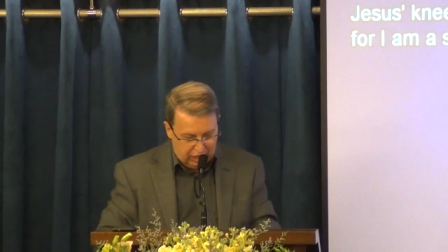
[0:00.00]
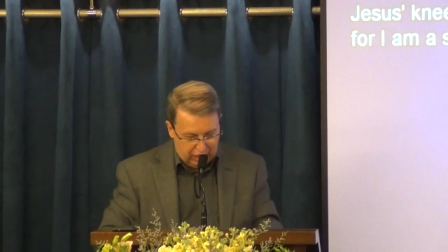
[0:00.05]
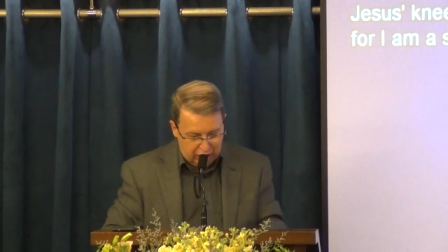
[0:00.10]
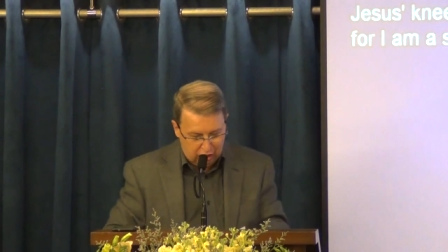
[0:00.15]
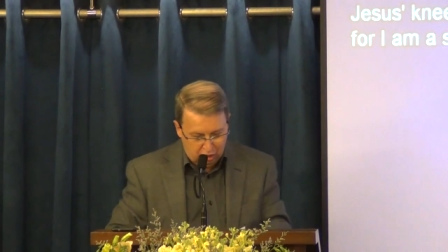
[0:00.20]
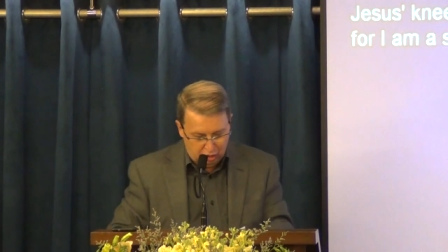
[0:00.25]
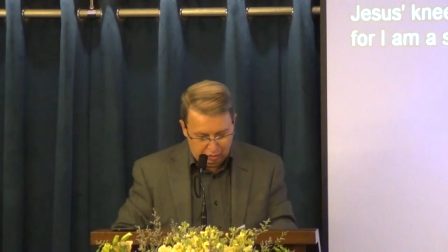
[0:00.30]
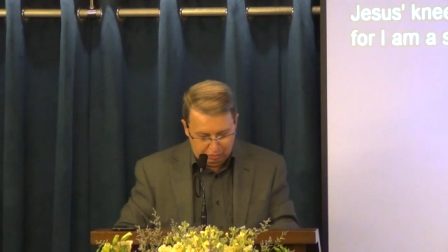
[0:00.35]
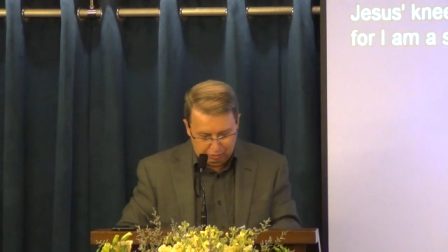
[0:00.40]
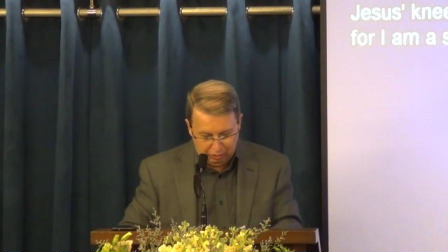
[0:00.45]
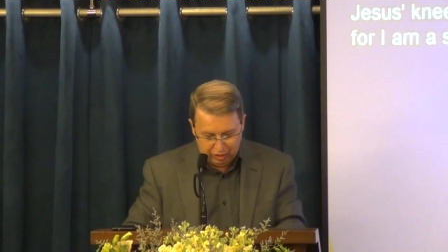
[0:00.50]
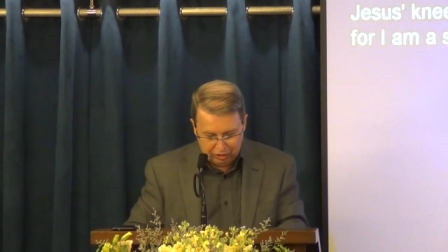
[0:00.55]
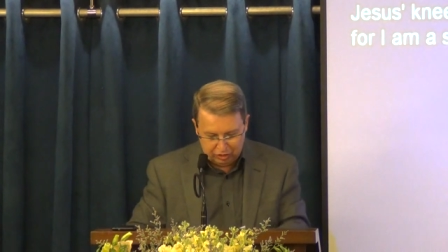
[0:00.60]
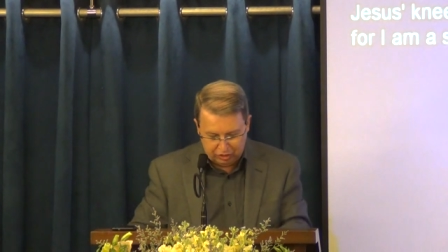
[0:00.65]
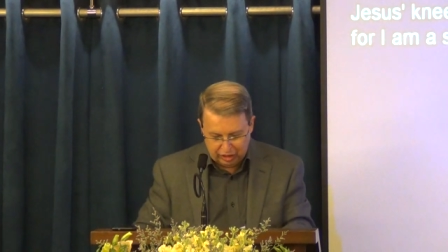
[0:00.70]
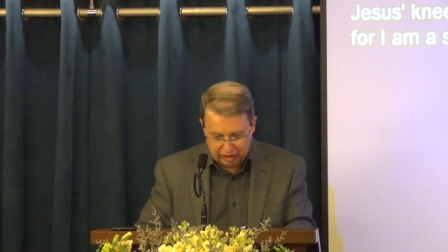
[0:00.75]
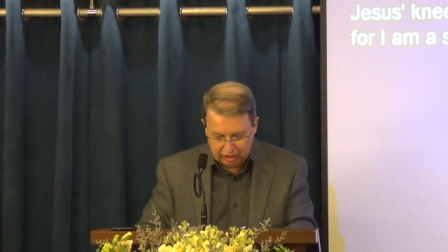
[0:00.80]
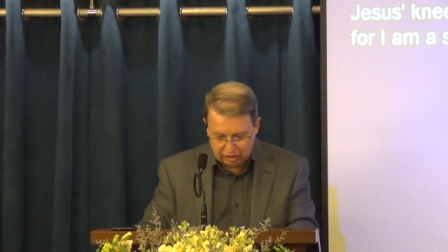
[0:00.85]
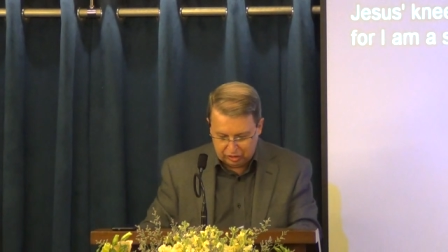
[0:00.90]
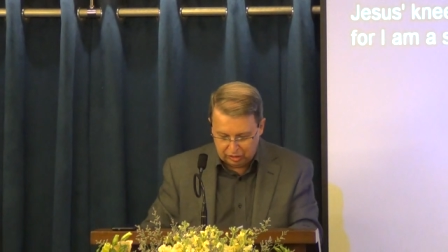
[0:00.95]
in our
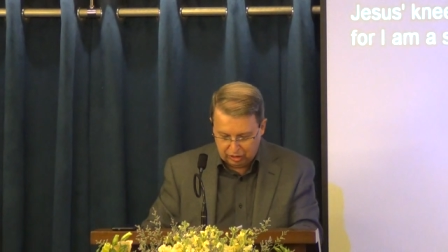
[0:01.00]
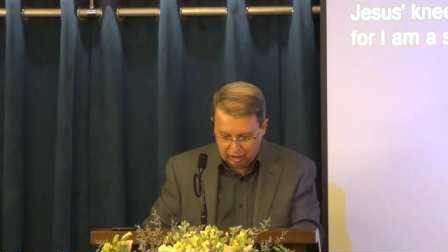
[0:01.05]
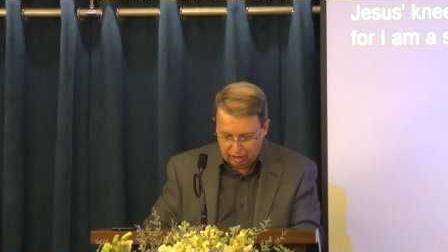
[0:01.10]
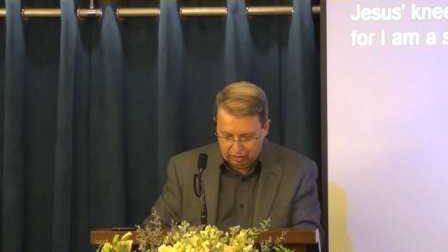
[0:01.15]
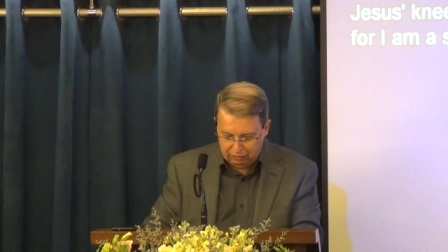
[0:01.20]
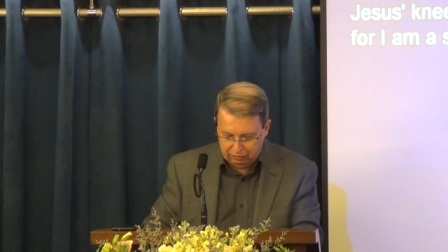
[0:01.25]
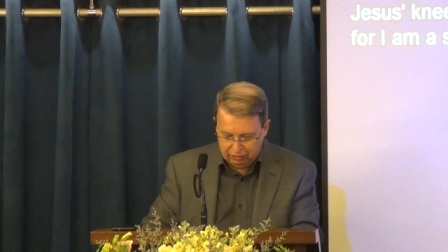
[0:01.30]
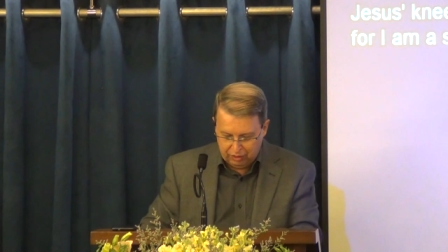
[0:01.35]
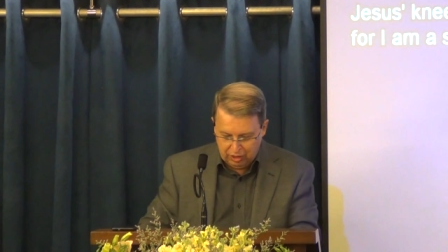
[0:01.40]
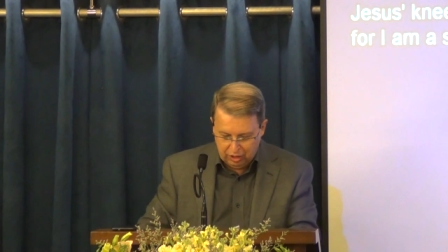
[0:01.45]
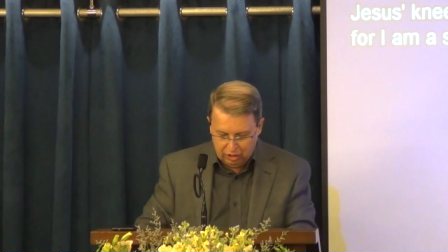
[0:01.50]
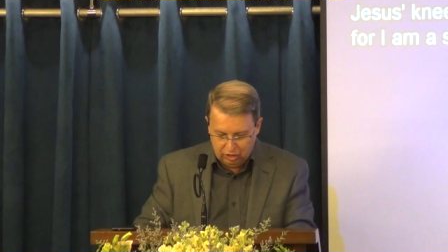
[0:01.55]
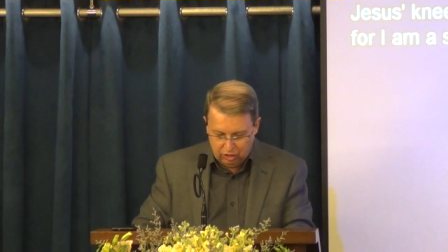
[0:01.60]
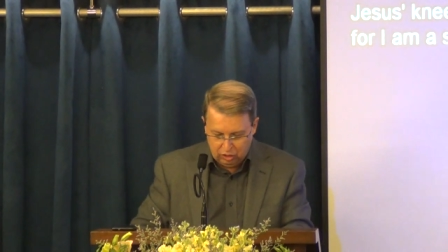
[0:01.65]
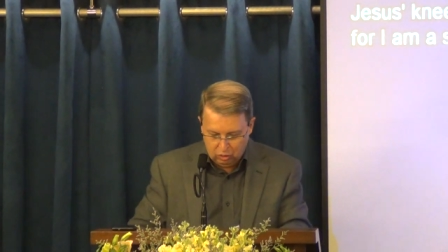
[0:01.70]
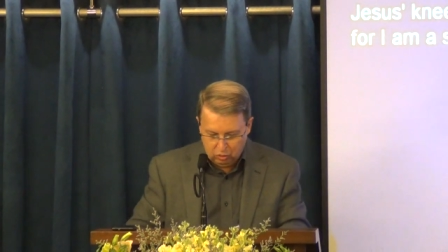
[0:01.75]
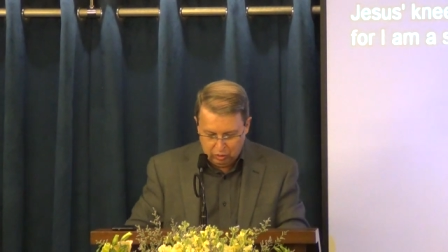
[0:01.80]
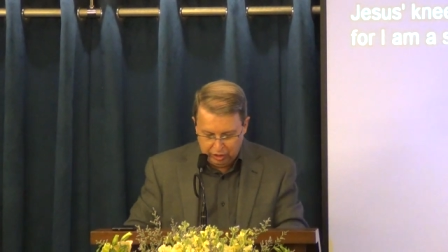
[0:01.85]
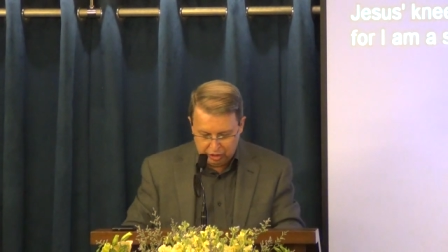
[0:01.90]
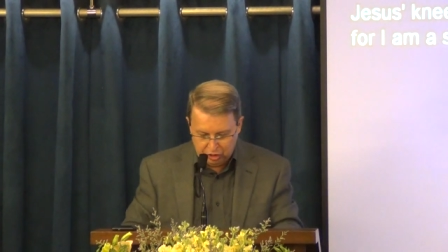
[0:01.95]
process of
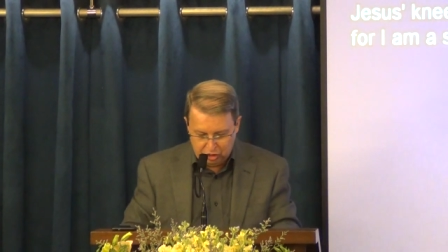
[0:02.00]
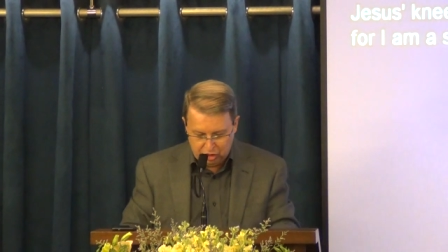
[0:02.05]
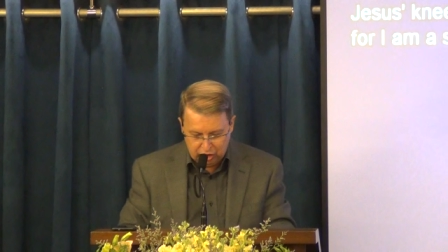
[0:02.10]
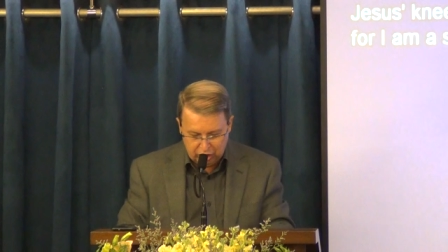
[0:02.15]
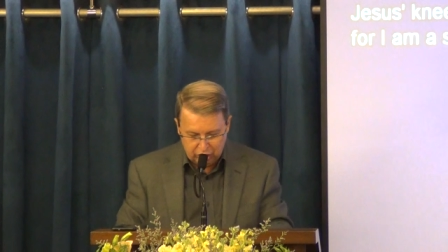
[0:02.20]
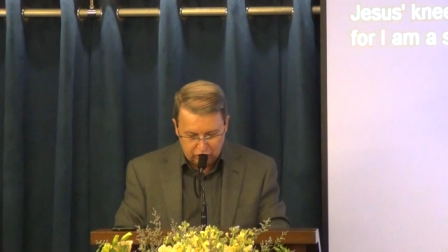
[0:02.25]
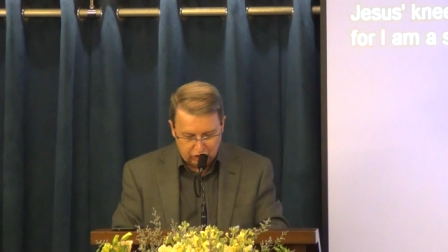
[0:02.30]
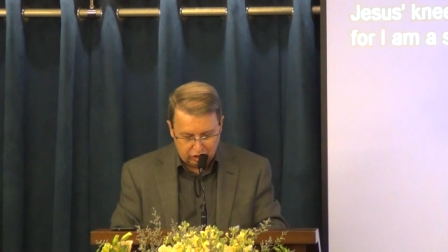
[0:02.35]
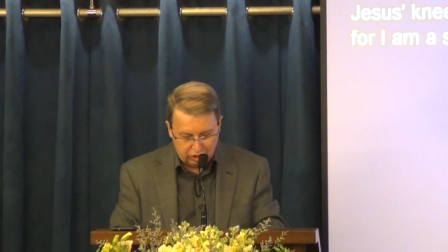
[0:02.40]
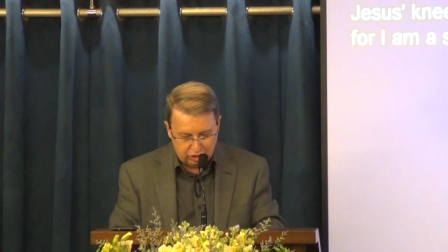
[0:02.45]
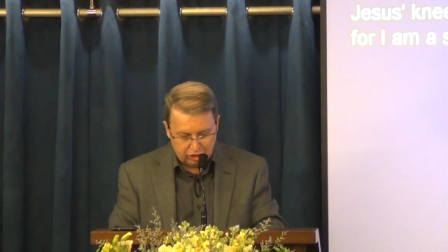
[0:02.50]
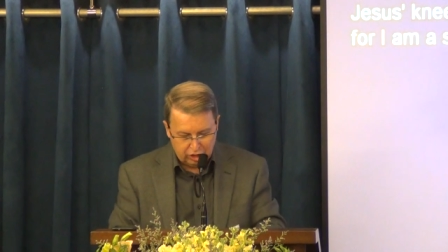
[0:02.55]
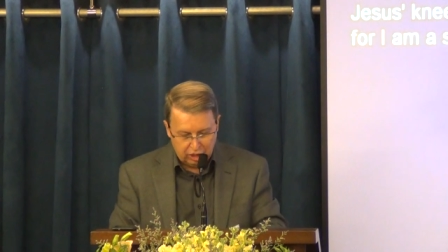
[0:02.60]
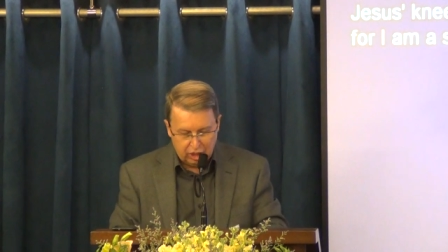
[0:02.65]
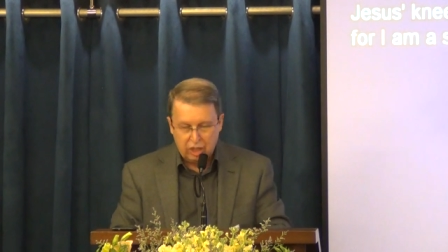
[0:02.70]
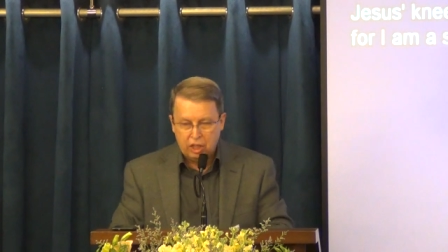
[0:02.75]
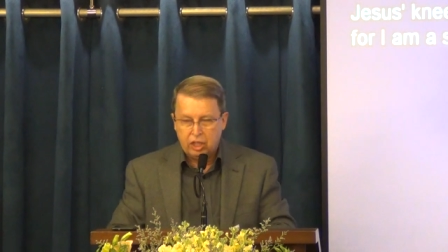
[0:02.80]
knowing Jesus.